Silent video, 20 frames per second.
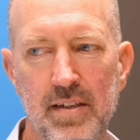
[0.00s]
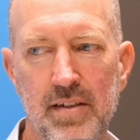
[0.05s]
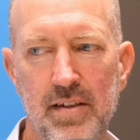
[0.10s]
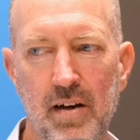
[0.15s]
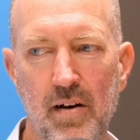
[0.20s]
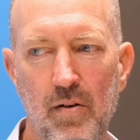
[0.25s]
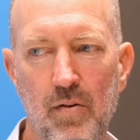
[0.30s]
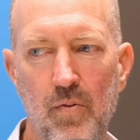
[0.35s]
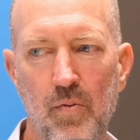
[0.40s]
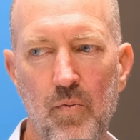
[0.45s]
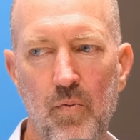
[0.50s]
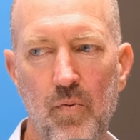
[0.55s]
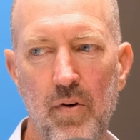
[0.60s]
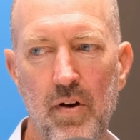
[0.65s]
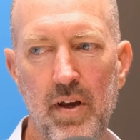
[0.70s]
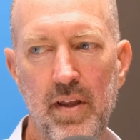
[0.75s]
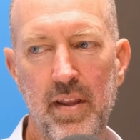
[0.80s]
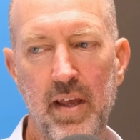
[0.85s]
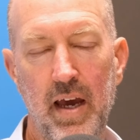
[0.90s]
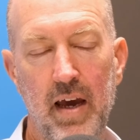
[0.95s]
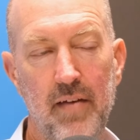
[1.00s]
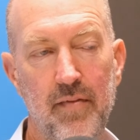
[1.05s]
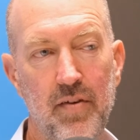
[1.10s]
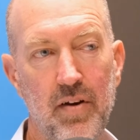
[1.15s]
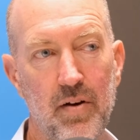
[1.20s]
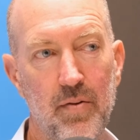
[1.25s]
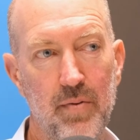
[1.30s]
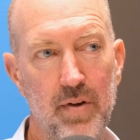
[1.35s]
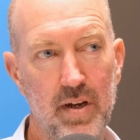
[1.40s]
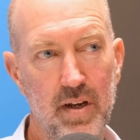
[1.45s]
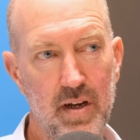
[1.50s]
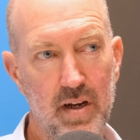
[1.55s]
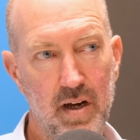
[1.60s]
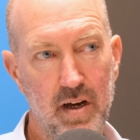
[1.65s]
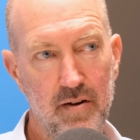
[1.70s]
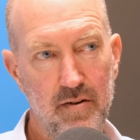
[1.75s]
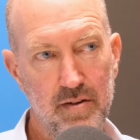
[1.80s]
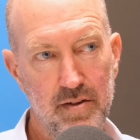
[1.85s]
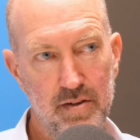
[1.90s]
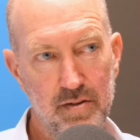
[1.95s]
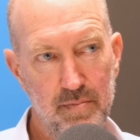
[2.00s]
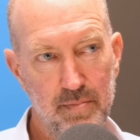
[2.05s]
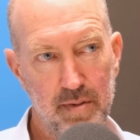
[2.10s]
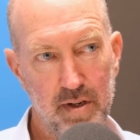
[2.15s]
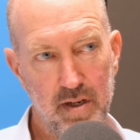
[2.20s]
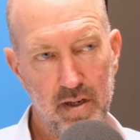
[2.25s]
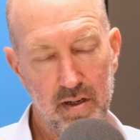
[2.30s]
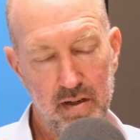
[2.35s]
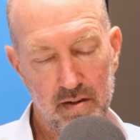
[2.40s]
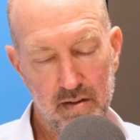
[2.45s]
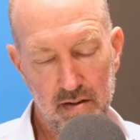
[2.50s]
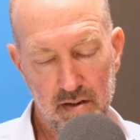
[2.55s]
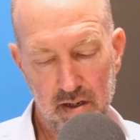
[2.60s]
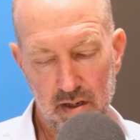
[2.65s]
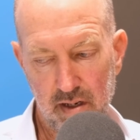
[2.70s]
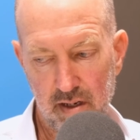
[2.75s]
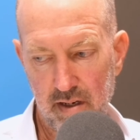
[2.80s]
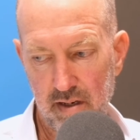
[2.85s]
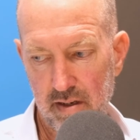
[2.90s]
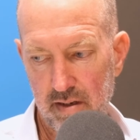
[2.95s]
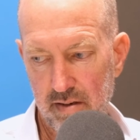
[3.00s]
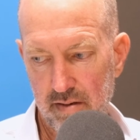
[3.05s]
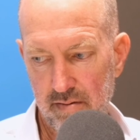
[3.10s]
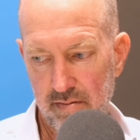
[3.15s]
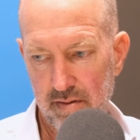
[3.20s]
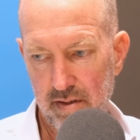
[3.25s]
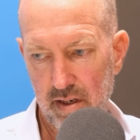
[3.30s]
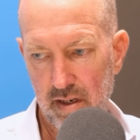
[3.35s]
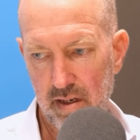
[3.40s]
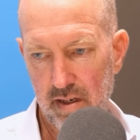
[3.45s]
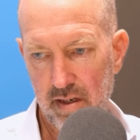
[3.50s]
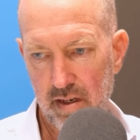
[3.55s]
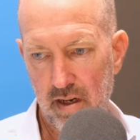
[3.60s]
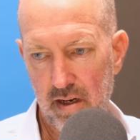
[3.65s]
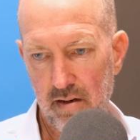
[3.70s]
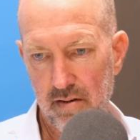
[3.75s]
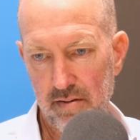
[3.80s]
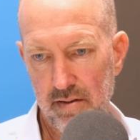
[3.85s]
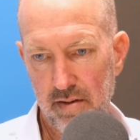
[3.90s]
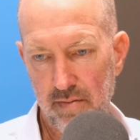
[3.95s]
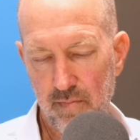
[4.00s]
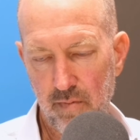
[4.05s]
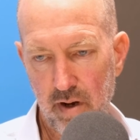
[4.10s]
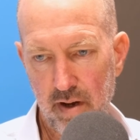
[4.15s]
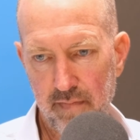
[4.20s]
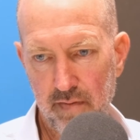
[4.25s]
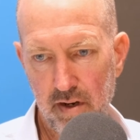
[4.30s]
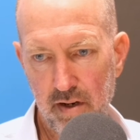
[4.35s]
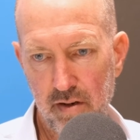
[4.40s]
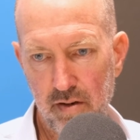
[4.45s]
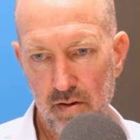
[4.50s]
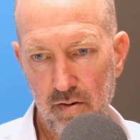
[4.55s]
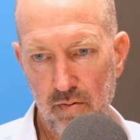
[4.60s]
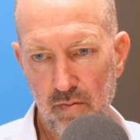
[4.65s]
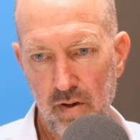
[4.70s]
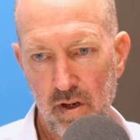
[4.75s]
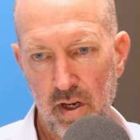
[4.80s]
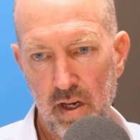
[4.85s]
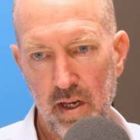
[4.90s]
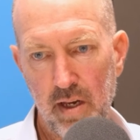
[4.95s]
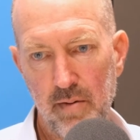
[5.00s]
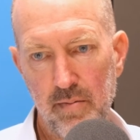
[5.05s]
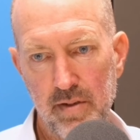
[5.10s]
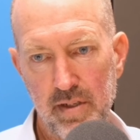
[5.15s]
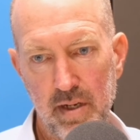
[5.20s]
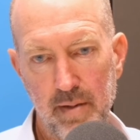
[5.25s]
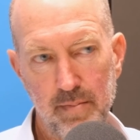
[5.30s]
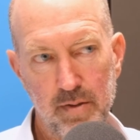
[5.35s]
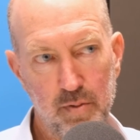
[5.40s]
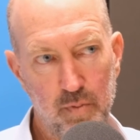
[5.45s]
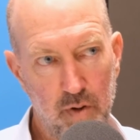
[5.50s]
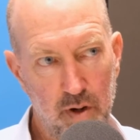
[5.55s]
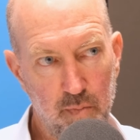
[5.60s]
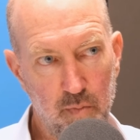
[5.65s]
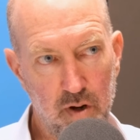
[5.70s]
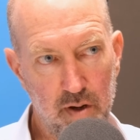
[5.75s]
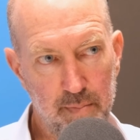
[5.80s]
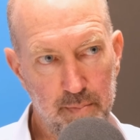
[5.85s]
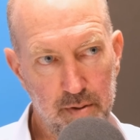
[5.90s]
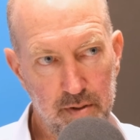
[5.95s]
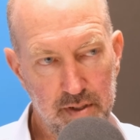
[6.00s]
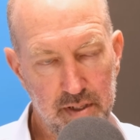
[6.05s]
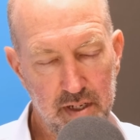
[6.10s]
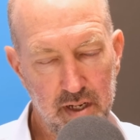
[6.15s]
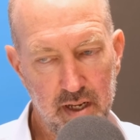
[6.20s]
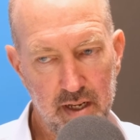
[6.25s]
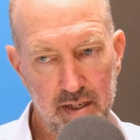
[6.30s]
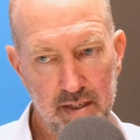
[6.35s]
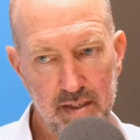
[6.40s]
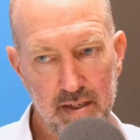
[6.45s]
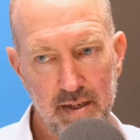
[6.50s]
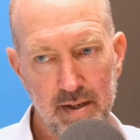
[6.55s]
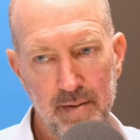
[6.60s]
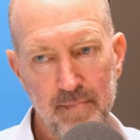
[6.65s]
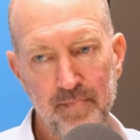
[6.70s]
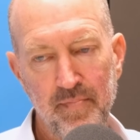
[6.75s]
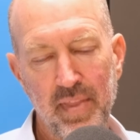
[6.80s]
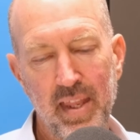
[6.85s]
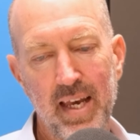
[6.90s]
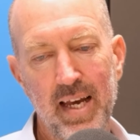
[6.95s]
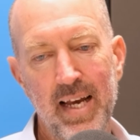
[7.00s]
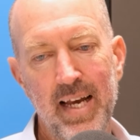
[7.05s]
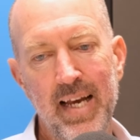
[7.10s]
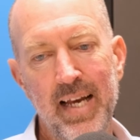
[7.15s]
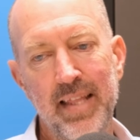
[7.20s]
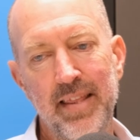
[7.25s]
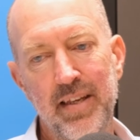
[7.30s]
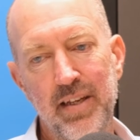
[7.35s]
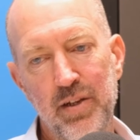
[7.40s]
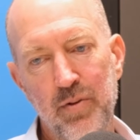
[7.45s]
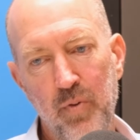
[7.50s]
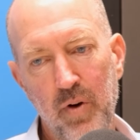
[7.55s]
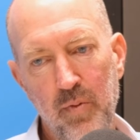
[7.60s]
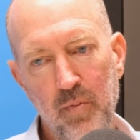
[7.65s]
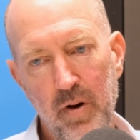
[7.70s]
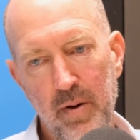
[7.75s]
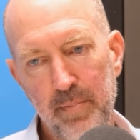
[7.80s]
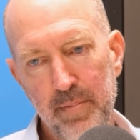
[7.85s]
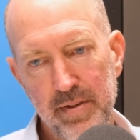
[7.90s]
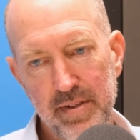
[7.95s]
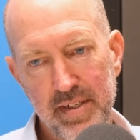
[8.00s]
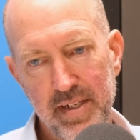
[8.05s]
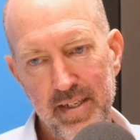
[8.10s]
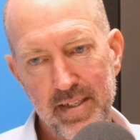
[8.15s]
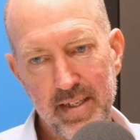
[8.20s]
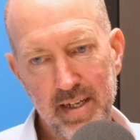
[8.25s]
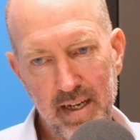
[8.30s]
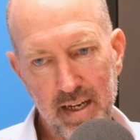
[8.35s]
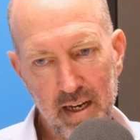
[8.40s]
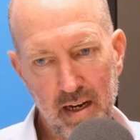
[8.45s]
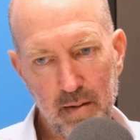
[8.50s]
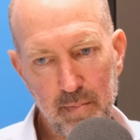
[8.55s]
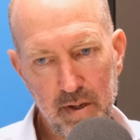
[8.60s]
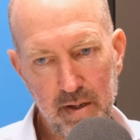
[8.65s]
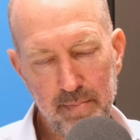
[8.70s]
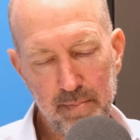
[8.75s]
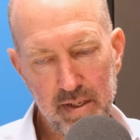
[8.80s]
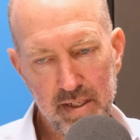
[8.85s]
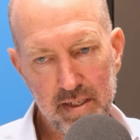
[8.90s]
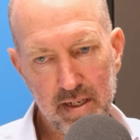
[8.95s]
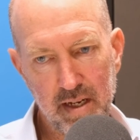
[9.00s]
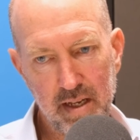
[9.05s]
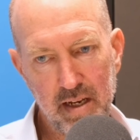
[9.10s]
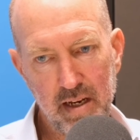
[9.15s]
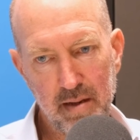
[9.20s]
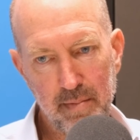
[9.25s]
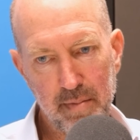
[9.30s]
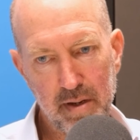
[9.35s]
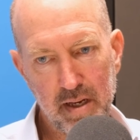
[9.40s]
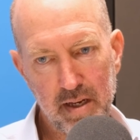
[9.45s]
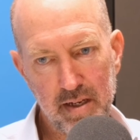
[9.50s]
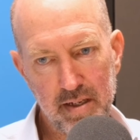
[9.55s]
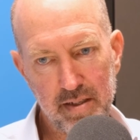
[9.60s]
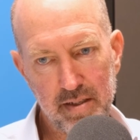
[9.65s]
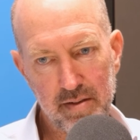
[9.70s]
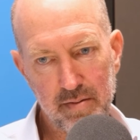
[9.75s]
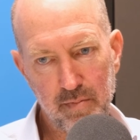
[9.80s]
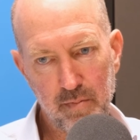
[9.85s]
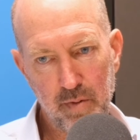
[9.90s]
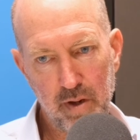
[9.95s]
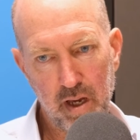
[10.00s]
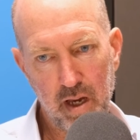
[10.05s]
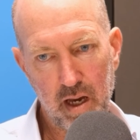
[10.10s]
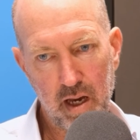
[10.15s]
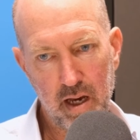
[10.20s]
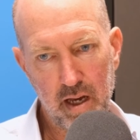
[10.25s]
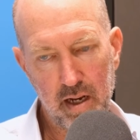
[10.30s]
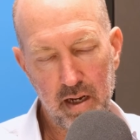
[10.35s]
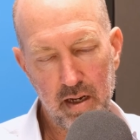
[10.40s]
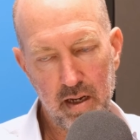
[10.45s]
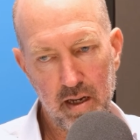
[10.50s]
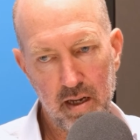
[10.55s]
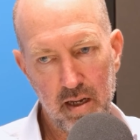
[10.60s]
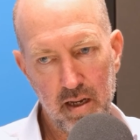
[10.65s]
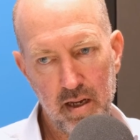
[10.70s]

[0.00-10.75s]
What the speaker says: So in the half-year, we did 102 million New Zealand dollars in revenue. It was up 21%. The 21% is a little bit misleading because we had